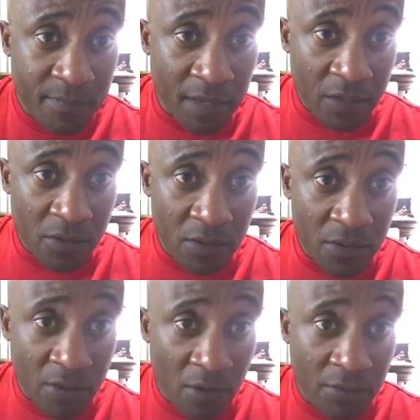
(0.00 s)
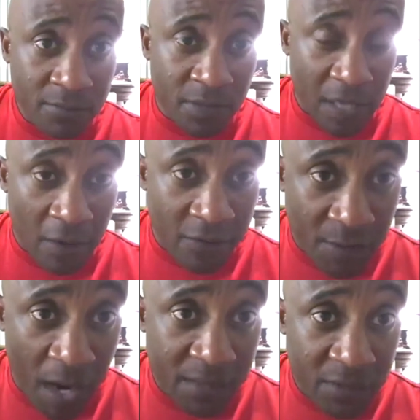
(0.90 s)
And you don't care if
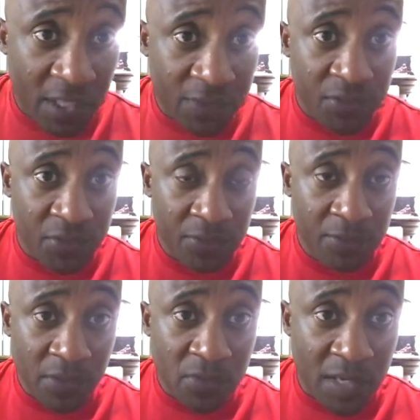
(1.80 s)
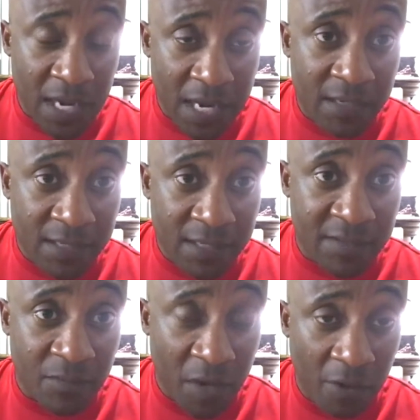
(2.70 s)
somebody judges you and you say, hey, I need
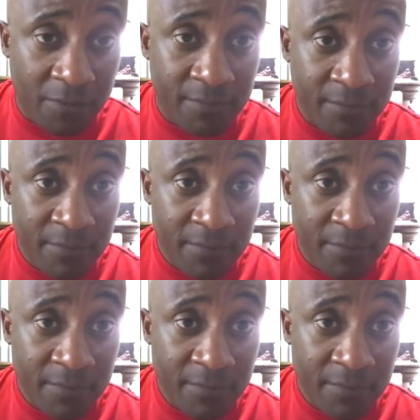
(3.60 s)
some help,